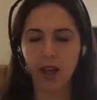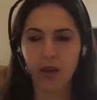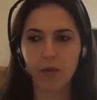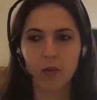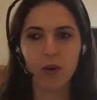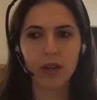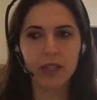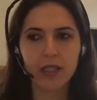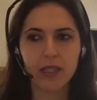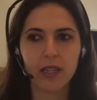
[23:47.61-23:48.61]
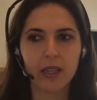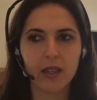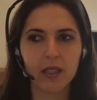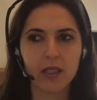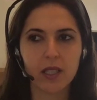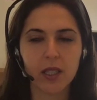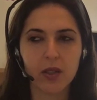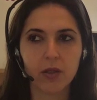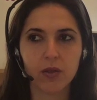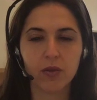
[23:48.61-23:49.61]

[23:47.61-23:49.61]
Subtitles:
One is to